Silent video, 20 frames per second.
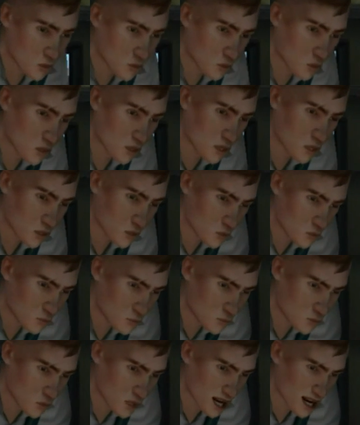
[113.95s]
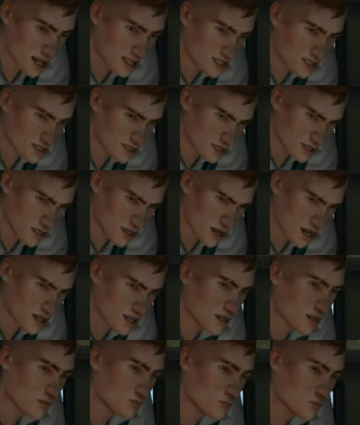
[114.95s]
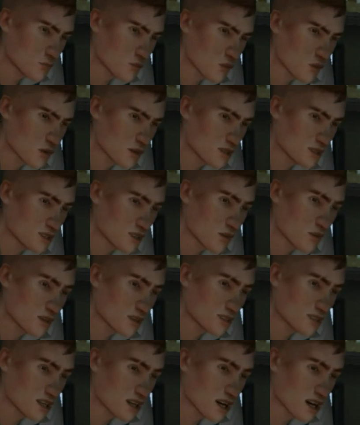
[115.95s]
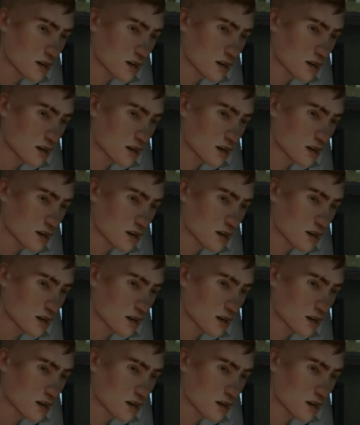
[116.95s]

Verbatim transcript: Or Wait, do you like the boys on the team?